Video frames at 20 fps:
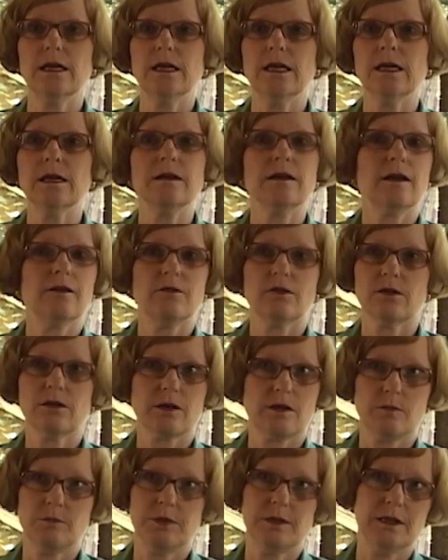It never
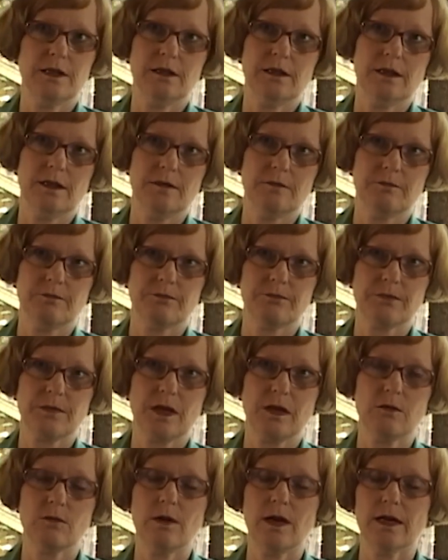completely
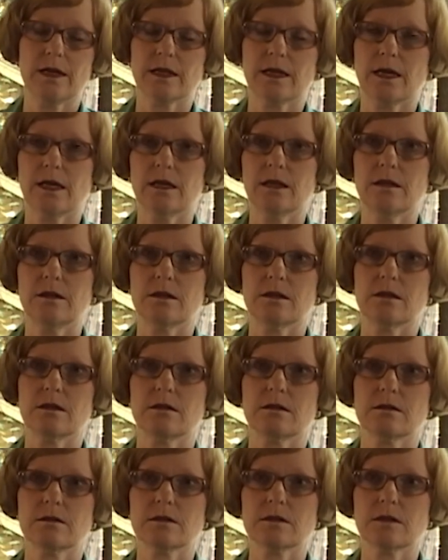eradicated
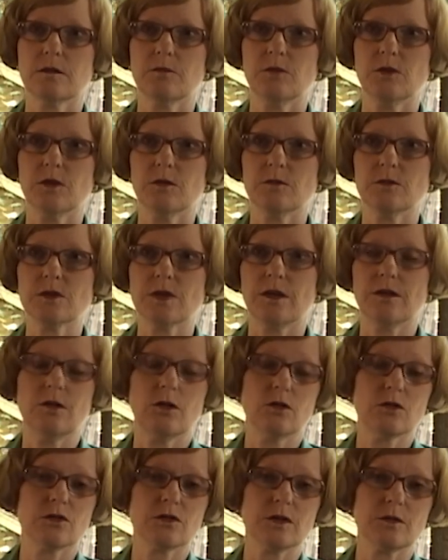the symptoms, and
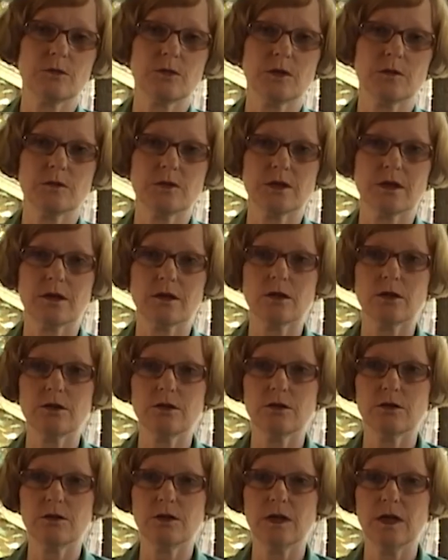those symptoms
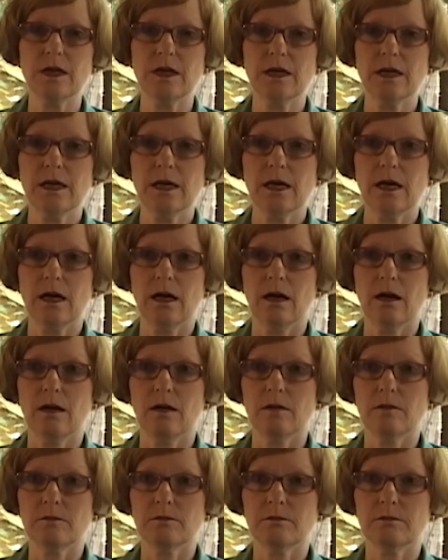include
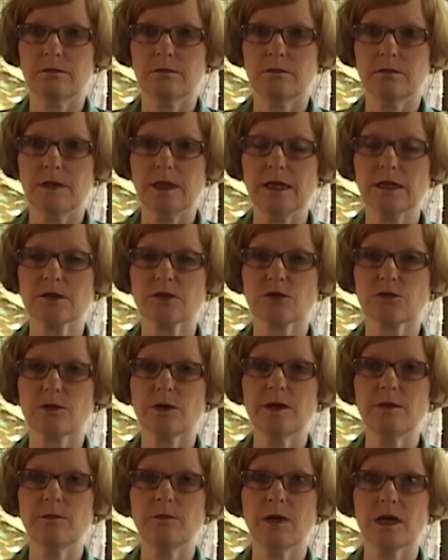
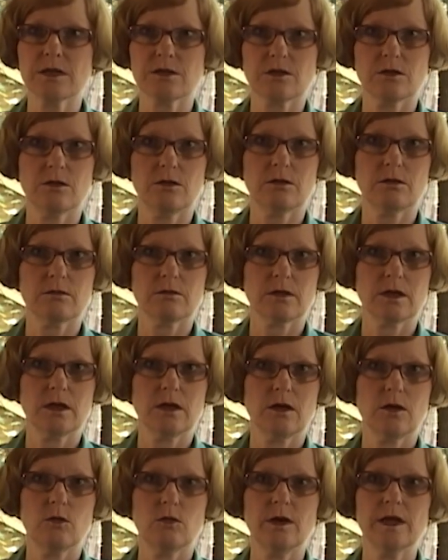extreme muscle
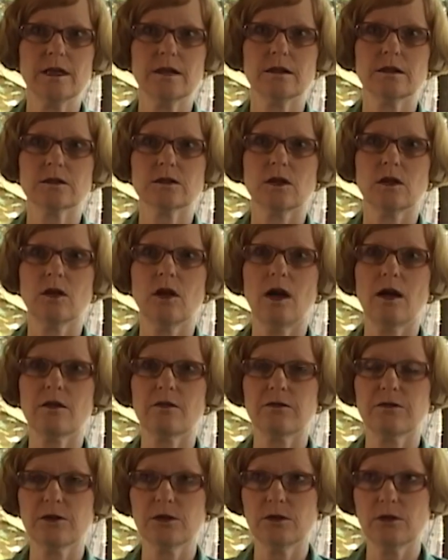weakness, a lot of
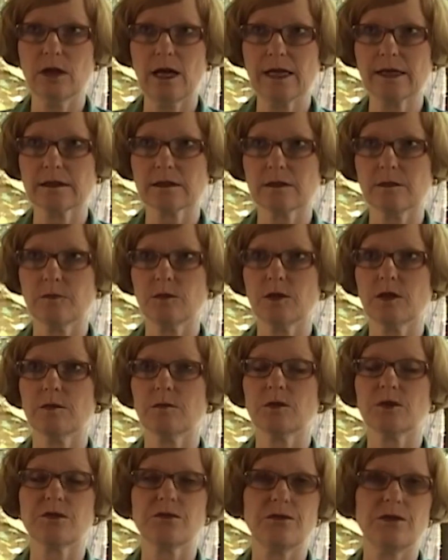flu-like
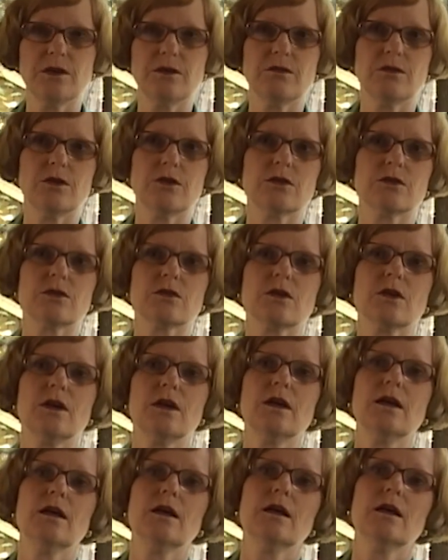symptoms, fevers,
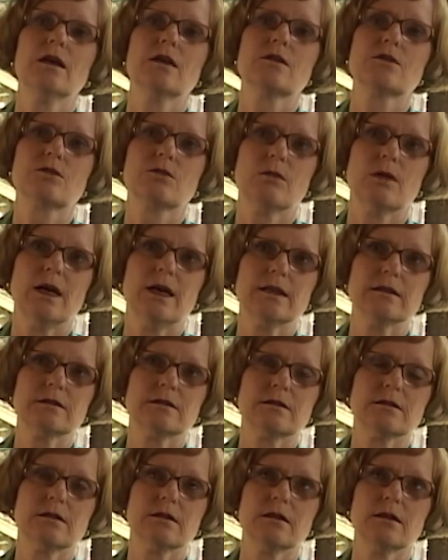
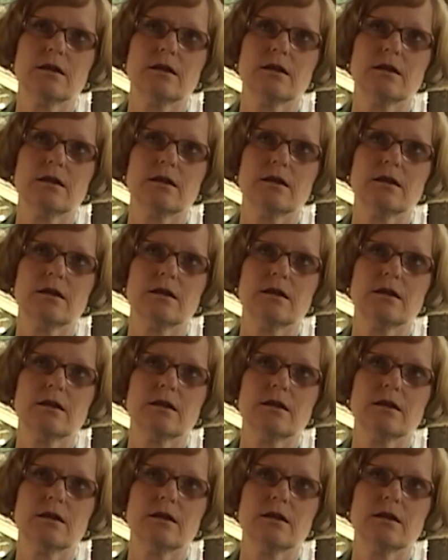sweats,